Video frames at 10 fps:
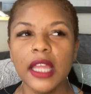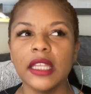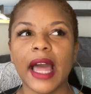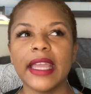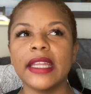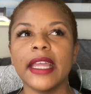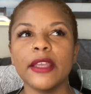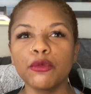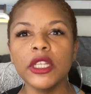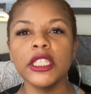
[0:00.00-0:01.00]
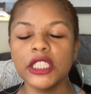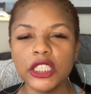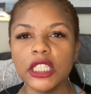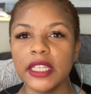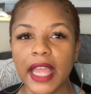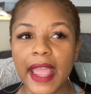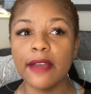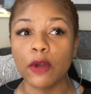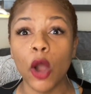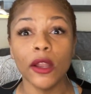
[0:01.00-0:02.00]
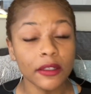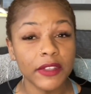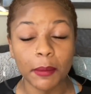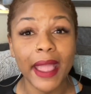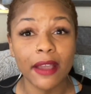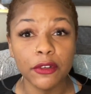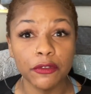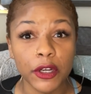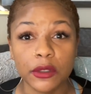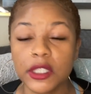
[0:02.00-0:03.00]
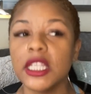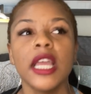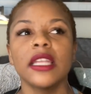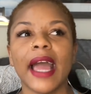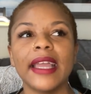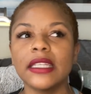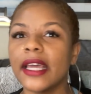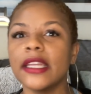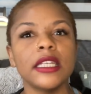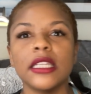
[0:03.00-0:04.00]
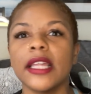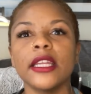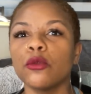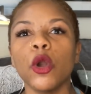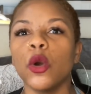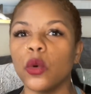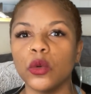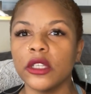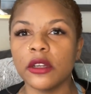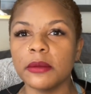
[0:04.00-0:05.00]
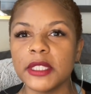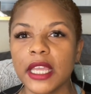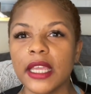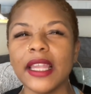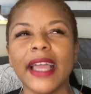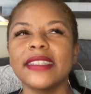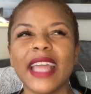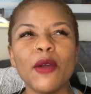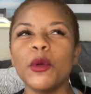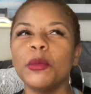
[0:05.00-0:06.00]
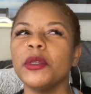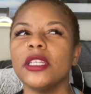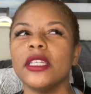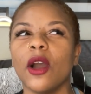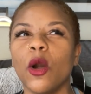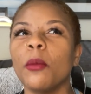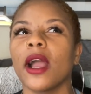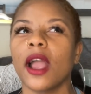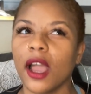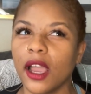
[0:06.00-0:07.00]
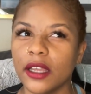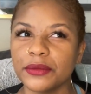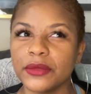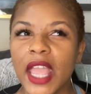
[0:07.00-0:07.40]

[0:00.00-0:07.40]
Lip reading: Like, and they really should have all of them have a verse. Like let it roll. You know what I'm saying? Like that would be, oh my God.